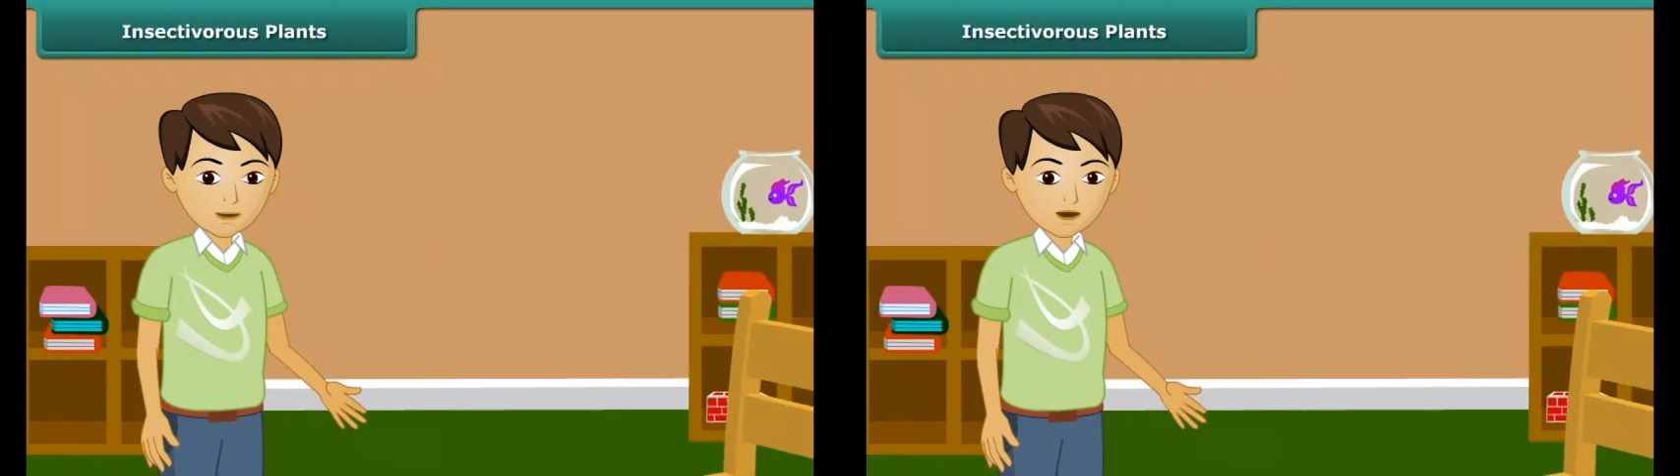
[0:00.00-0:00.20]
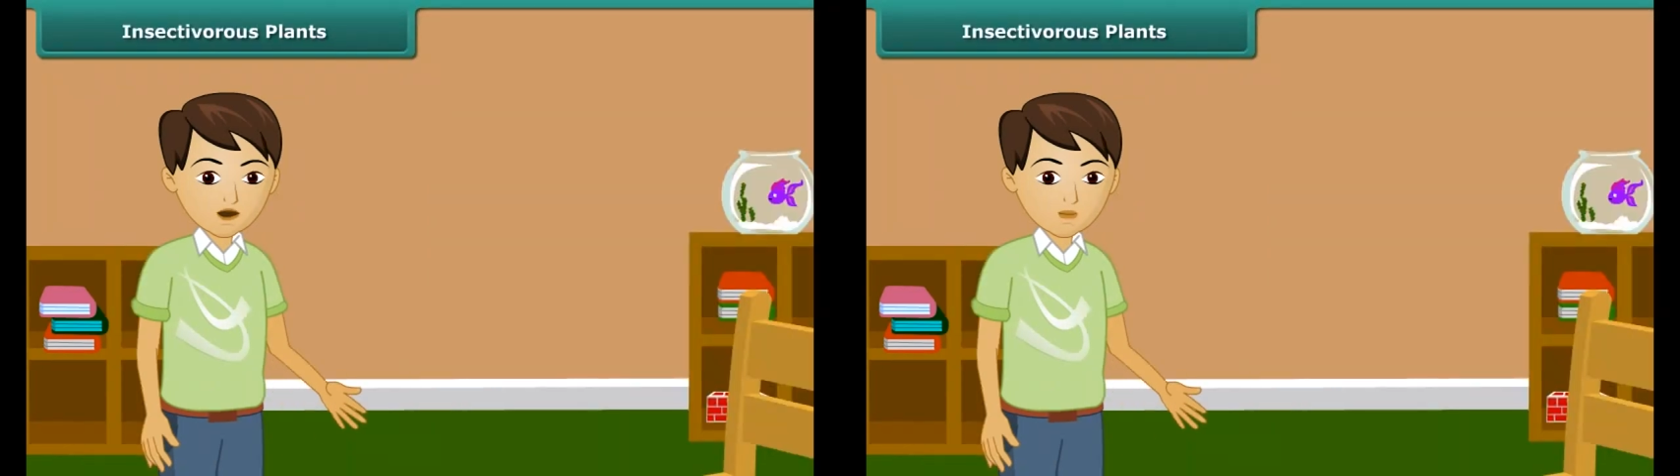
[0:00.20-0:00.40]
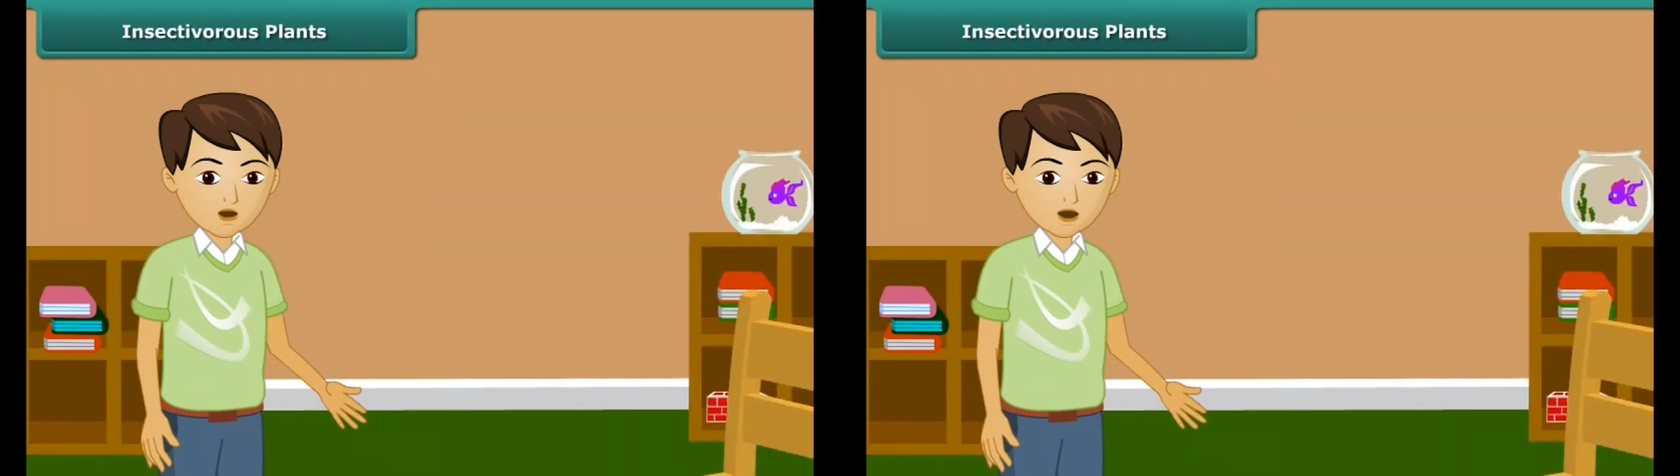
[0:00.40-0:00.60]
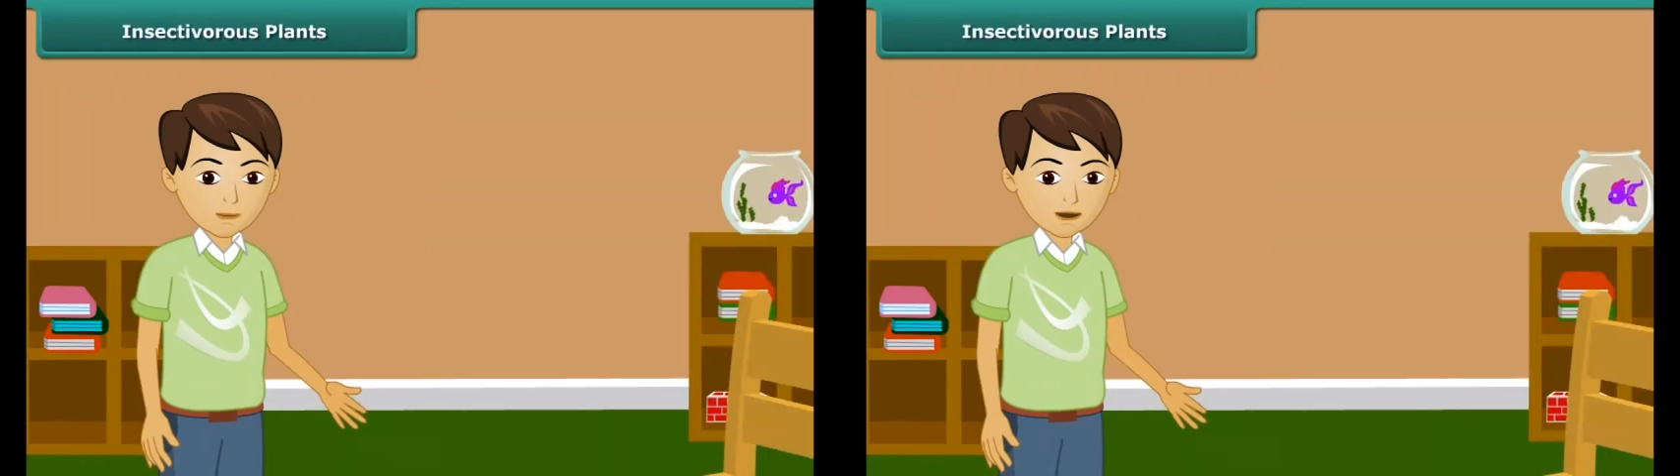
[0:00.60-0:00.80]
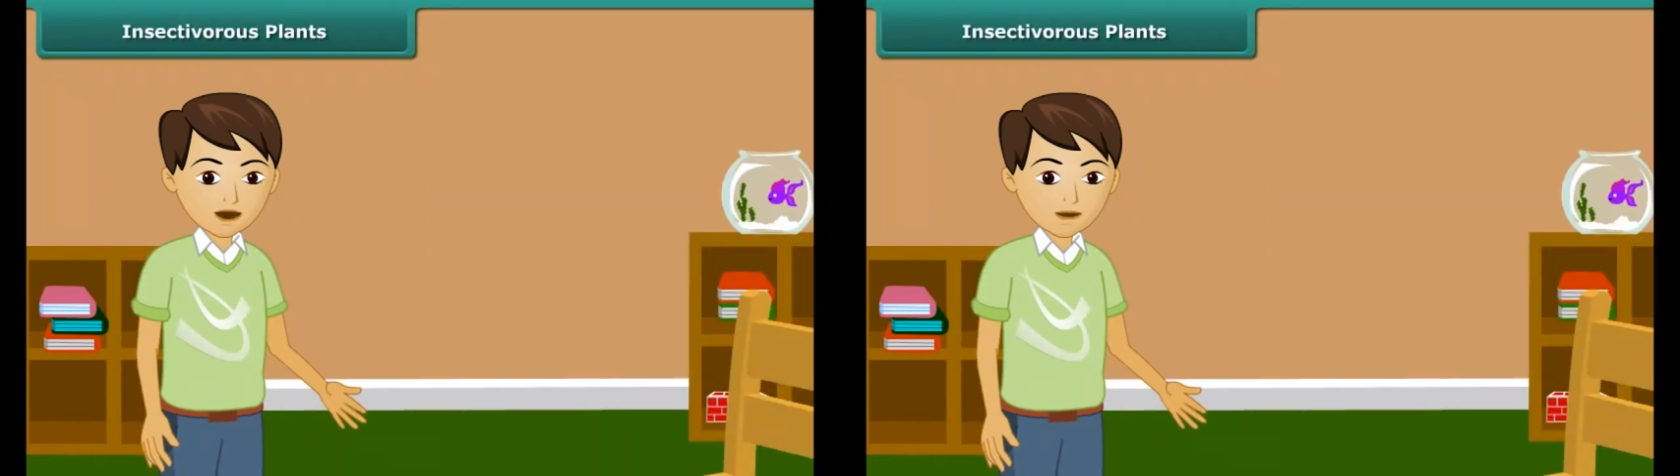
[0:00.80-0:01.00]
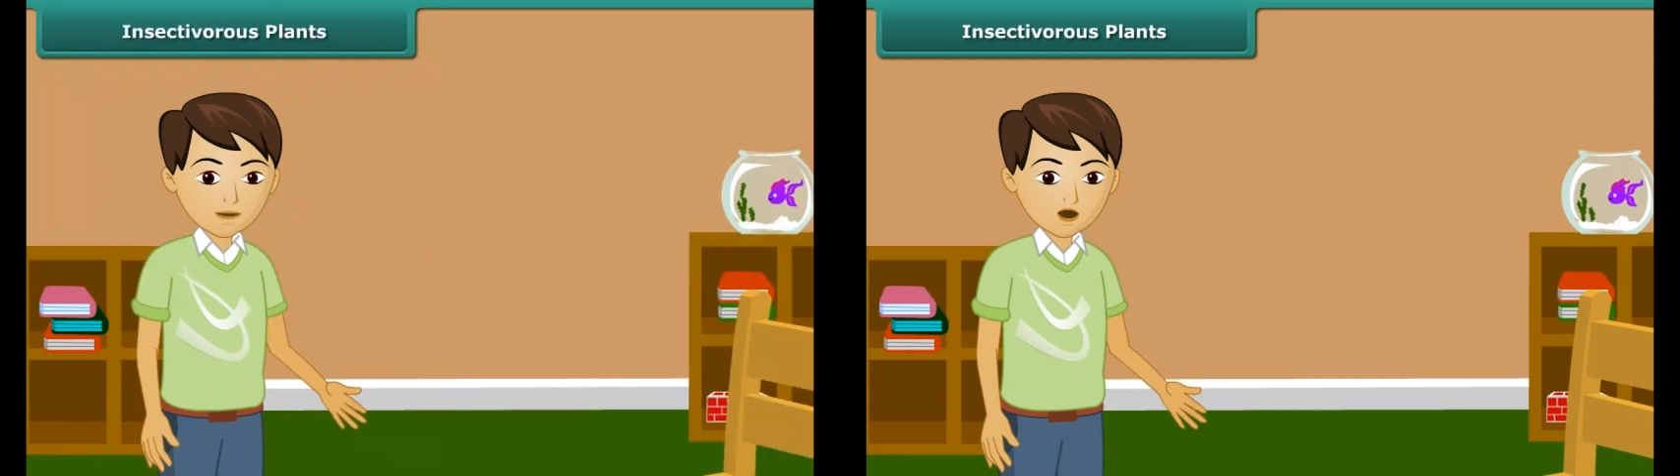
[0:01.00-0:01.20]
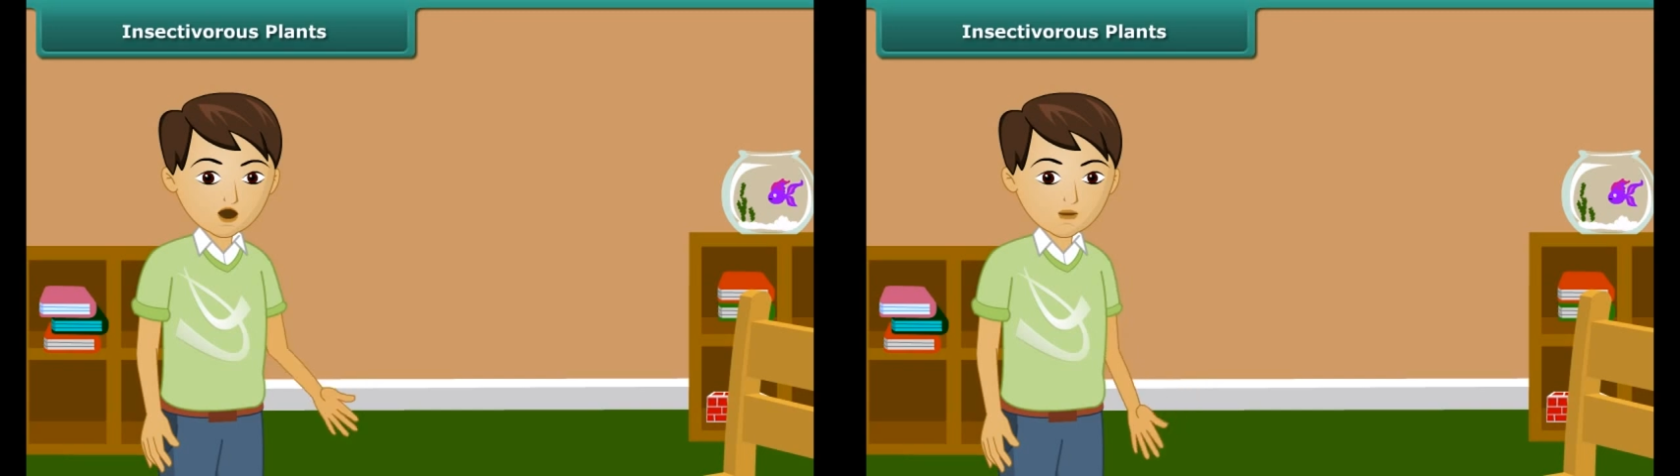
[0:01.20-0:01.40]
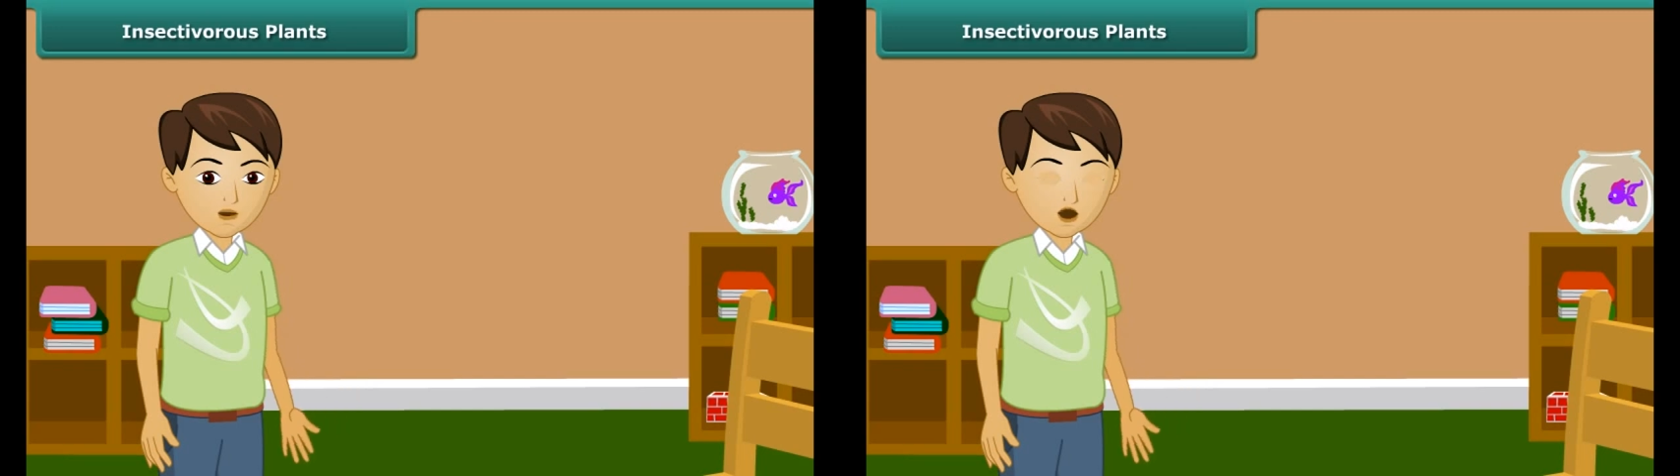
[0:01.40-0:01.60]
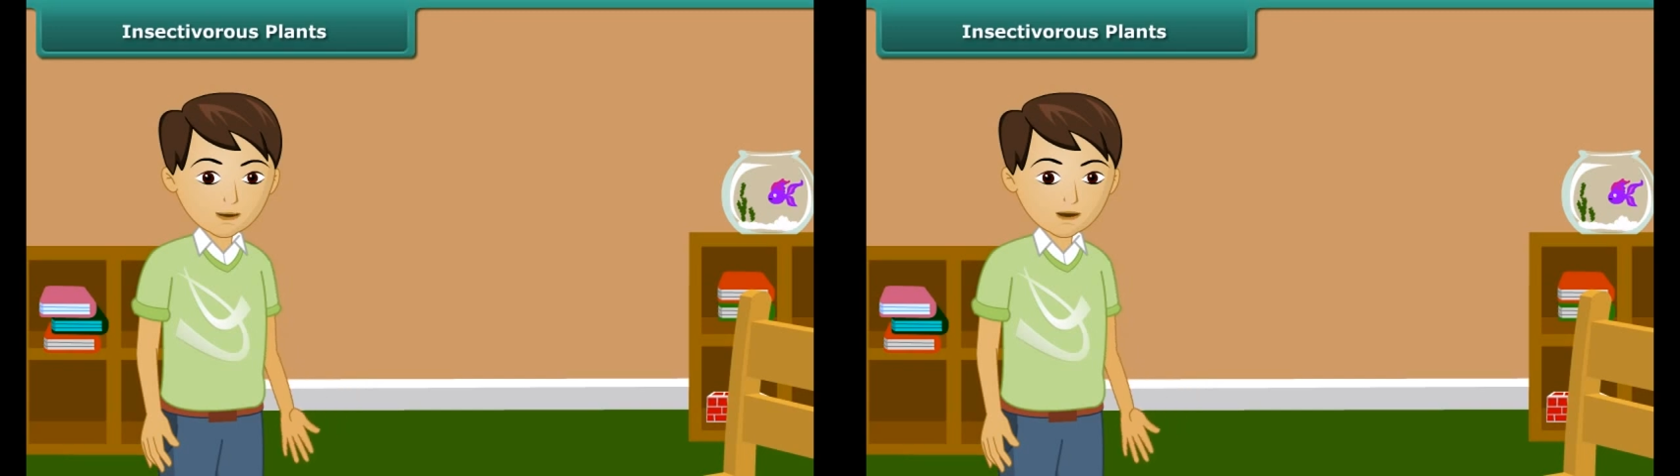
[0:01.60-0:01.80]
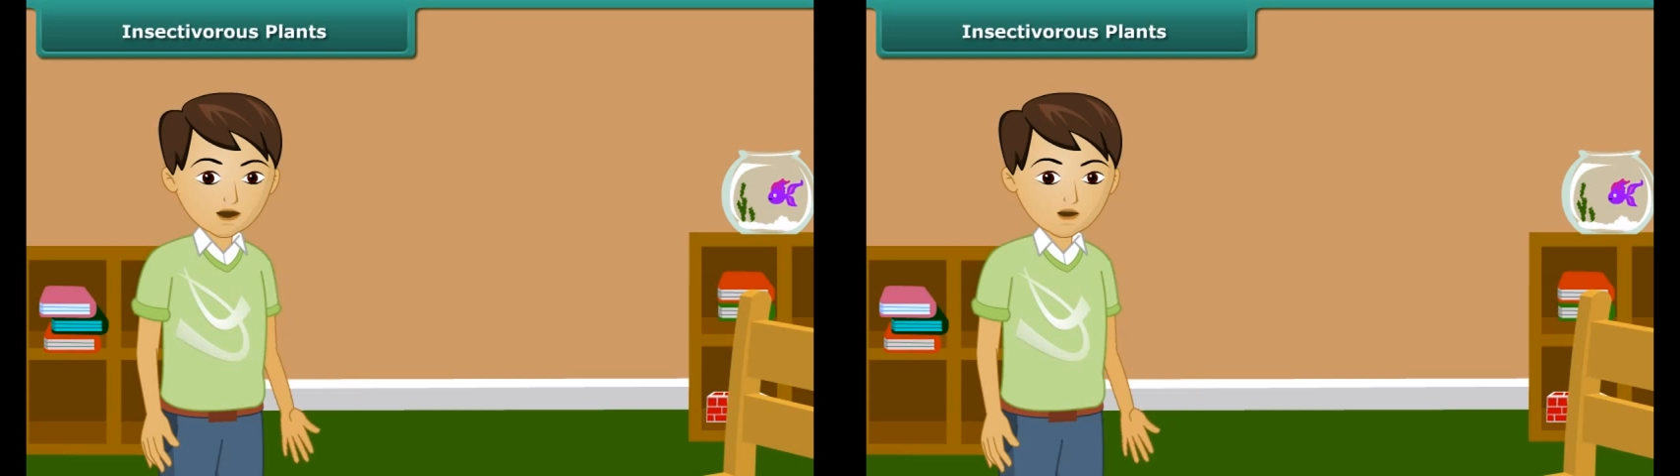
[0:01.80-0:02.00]
and organisms which
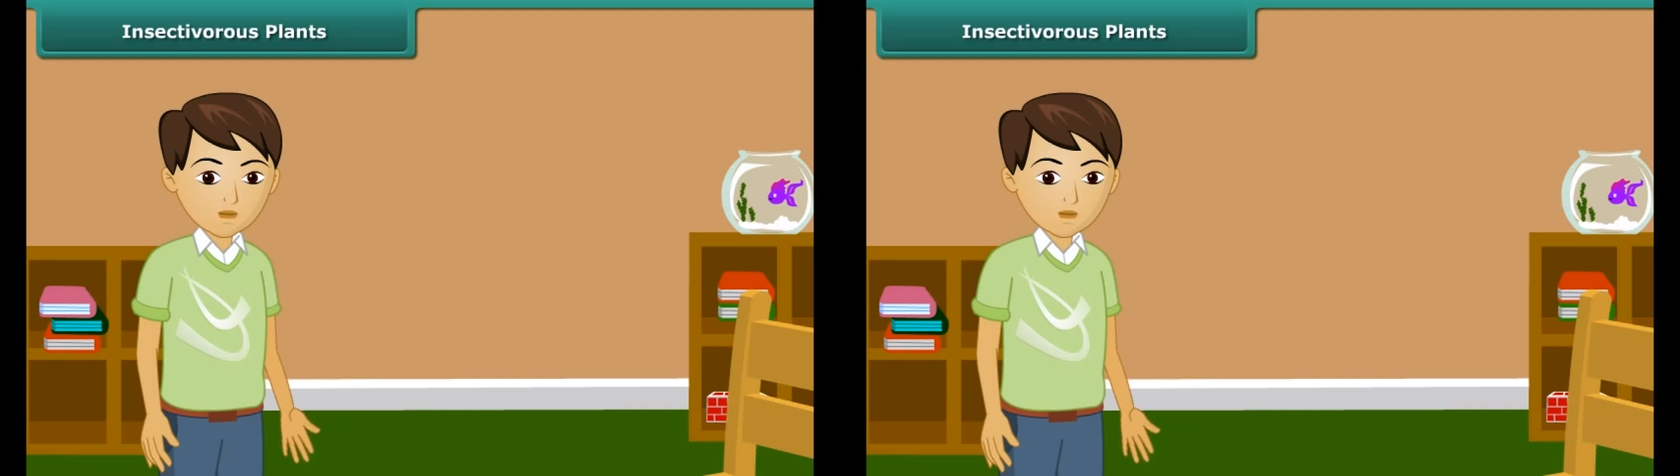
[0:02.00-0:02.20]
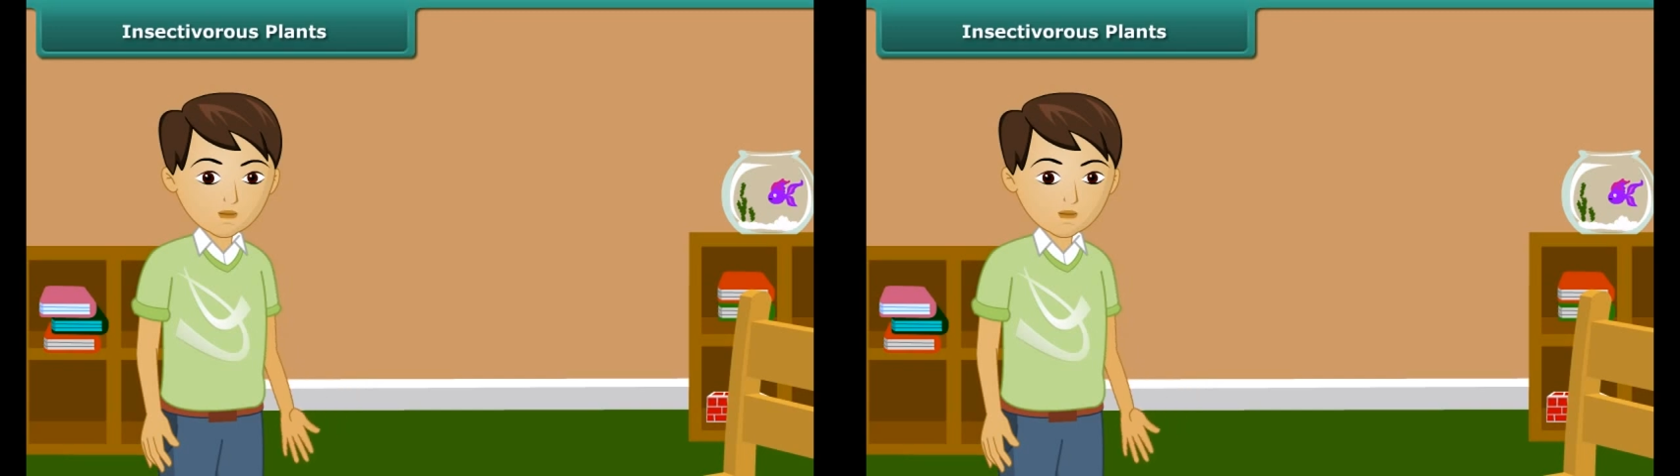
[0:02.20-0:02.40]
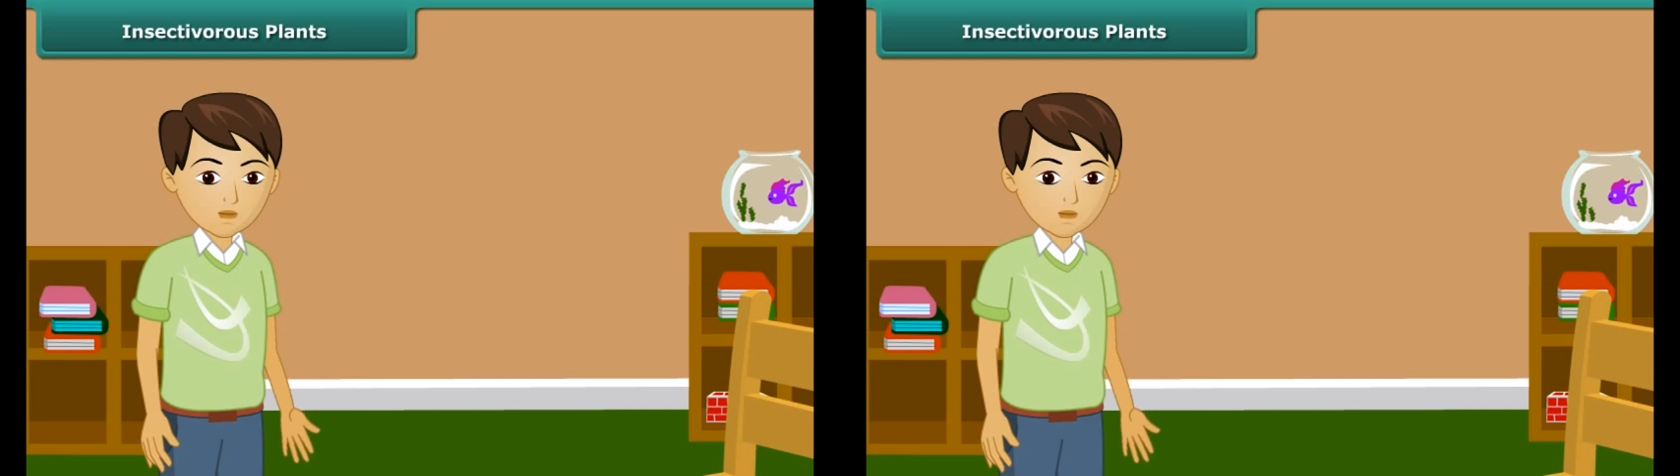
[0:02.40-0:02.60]
use this kind